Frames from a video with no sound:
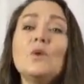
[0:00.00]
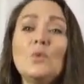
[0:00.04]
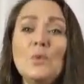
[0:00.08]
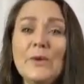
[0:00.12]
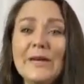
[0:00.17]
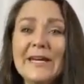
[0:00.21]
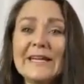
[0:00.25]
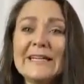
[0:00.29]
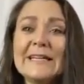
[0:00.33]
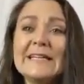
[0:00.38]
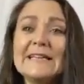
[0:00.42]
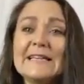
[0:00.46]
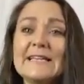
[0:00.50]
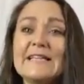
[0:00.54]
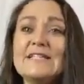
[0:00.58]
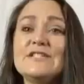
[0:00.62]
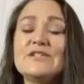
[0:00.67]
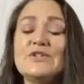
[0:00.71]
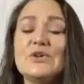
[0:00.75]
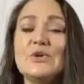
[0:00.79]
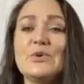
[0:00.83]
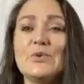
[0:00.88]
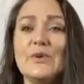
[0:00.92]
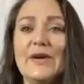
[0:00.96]
we can at
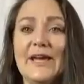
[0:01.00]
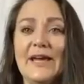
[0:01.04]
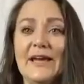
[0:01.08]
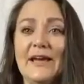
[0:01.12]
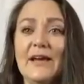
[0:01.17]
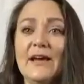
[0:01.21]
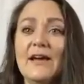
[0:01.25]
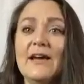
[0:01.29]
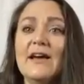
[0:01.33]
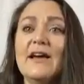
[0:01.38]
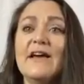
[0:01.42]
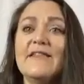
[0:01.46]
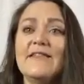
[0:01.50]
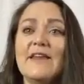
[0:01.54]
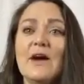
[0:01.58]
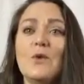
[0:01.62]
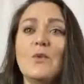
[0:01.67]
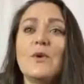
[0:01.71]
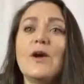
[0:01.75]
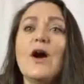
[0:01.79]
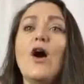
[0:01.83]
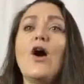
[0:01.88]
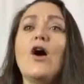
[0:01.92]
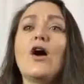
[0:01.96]
least agree that we